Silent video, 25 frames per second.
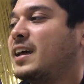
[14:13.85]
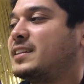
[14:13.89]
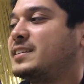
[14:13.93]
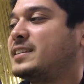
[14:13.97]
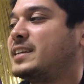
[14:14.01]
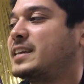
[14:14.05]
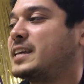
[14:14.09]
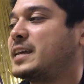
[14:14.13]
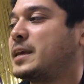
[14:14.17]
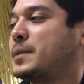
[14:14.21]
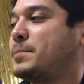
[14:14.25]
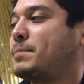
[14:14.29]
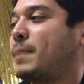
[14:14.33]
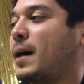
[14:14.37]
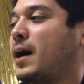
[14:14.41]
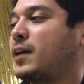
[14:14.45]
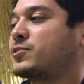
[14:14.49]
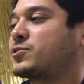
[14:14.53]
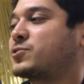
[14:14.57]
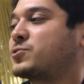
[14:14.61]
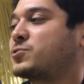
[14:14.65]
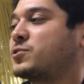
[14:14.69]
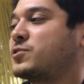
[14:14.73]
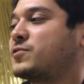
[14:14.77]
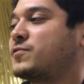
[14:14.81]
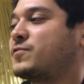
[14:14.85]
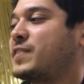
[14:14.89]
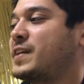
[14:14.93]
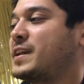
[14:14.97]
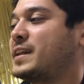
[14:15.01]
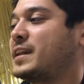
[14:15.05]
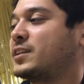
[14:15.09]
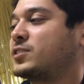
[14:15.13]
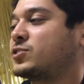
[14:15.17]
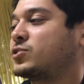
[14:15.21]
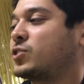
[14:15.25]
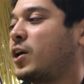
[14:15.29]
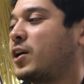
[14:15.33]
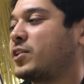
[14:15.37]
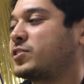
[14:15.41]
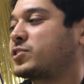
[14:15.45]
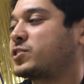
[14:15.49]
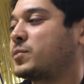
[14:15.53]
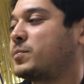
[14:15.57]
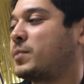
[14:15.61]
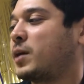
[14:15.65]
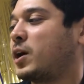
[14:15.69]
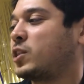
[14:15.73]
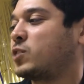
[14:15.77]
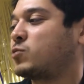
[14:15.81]
Tiki bounced to his feet and tossed
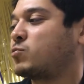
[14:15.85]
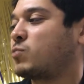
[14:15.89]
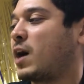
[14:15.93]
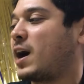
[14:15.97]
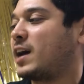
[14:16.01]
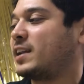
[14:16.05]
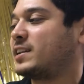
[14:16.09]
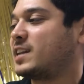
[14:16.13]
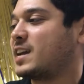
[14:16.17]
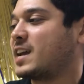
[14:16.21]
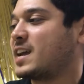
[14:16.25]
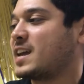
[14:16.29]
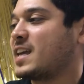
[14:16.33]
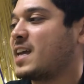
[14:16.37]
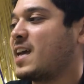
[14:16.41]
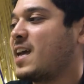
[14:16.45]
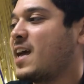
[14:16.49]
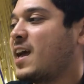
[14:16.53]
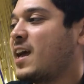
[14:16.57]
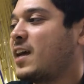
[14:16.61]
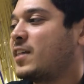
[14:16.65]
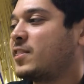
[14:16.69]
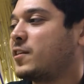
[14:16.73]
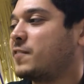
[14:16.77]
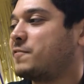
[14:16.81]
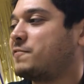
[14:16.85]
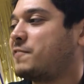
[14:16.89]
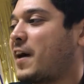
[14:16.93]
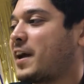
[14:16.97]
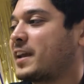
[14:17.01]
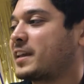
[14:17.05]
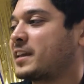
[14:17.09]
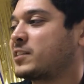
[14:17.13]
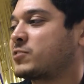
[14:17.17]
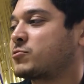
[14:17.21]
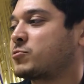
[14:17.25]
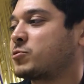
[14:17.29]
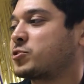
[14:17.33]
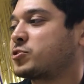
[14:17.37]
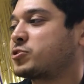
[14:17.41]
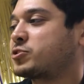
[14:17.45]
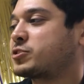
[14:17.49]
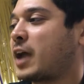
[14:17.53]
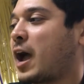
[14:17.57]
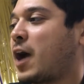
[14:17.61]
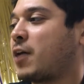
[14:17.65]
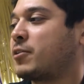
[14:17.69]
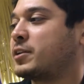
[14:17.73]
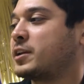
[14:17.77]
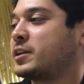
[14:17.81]
the ball to Rondé. The Vikings were
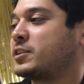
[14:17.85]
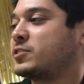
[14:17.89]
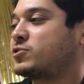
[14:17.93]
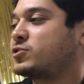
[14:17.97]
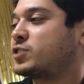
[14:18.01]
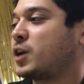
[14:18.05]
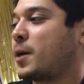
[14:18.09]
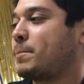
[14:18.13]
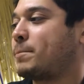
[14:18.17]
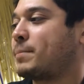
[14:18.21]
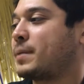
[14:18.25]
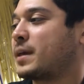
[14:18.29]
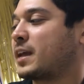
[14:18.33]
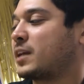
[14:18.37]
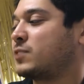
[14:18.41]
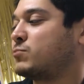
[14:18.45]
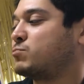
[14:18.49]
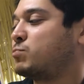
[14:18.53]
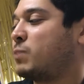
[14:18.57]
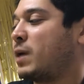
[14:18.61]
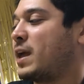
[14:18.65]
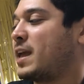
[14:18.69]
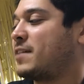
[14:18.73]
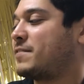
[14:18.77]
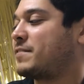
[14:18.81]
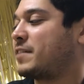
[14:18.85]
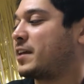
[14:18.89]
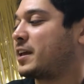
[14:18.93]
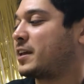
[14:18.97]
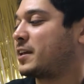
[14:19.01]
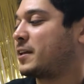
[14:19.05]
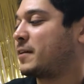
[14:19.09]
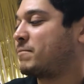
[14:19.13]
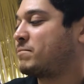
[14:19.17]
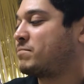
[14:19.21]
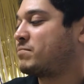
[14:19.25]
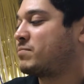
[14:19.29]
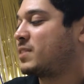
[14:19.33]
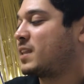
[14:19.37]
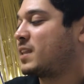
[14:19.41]
shouting, jumping, and waving.